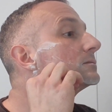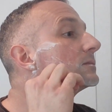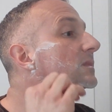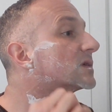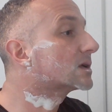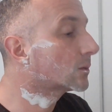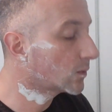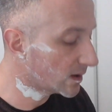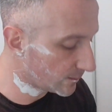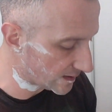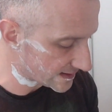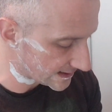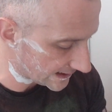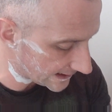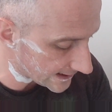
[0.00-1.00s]
So we're
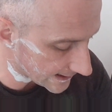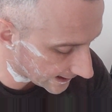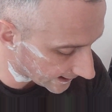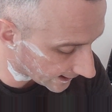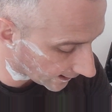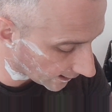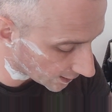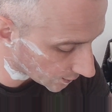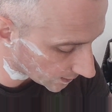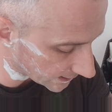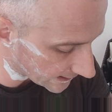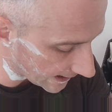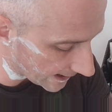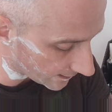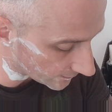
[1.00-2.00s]
busy
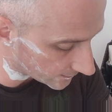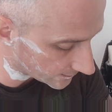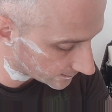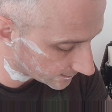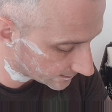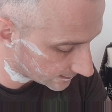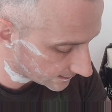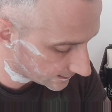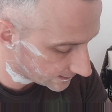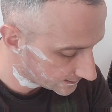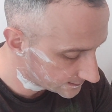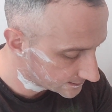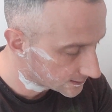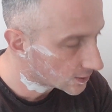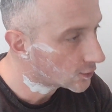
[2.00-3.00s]
hunkering down,
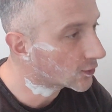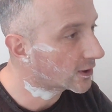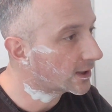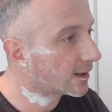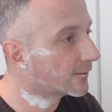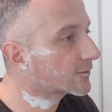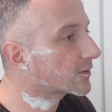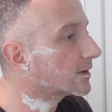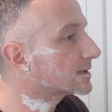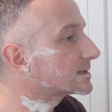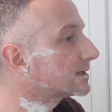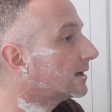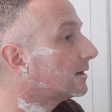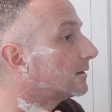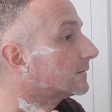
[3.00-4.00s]
looking after
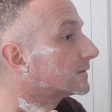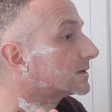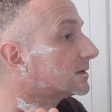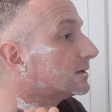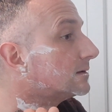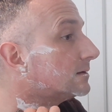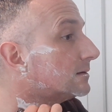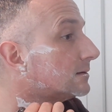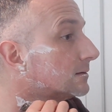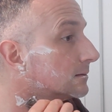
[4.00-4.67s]
ourselves.